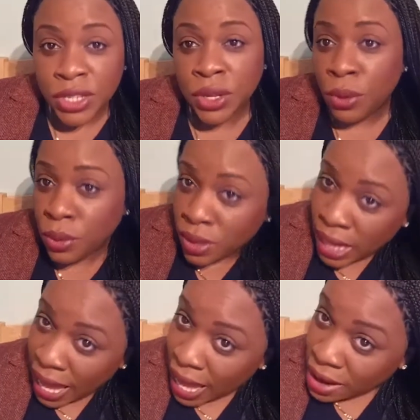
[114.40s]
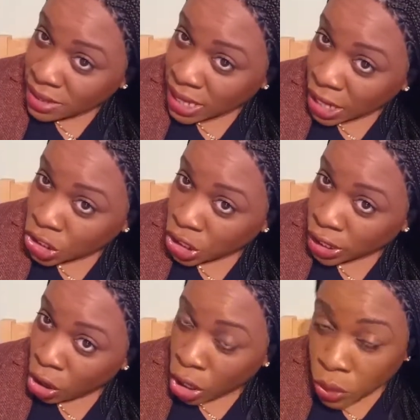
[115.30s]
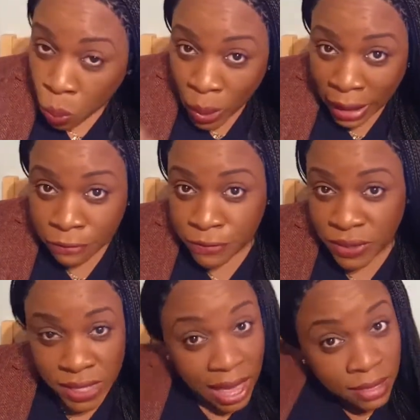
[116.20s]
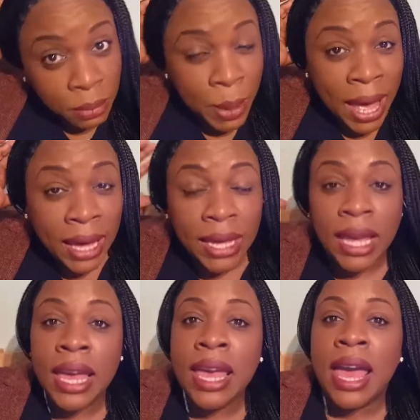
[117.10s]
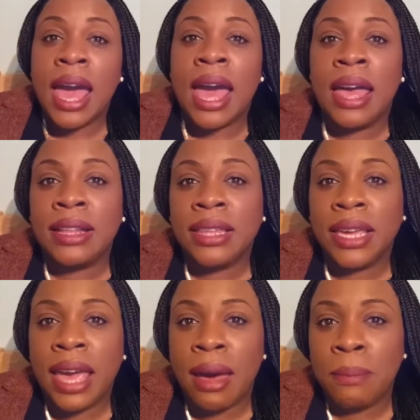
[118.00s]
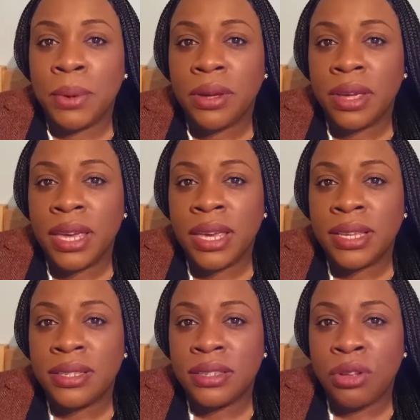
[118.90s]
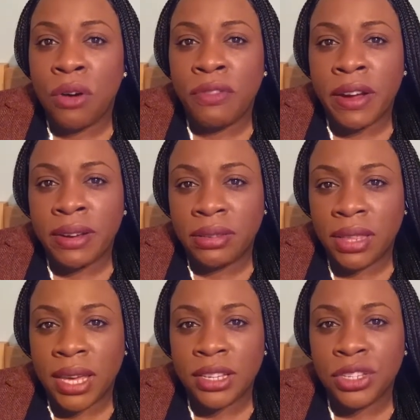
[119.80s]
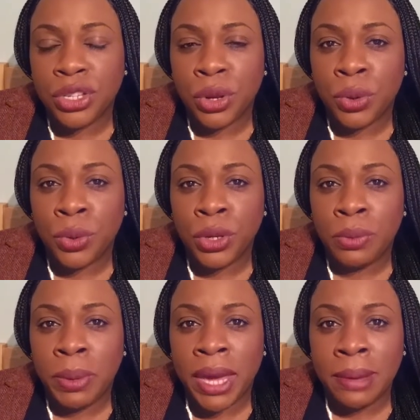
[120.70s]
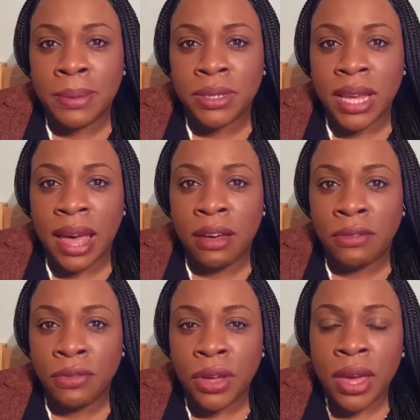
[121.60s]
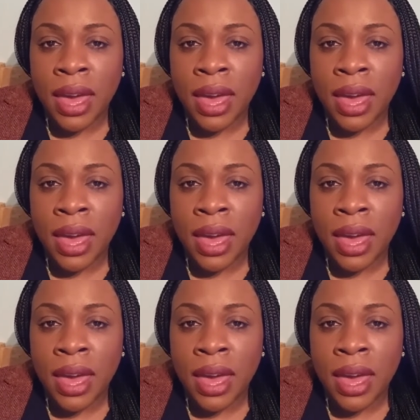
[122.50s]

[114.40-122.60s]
So the hair is actually on wefts at the back, and the cap is not very thick, so you'll be able to have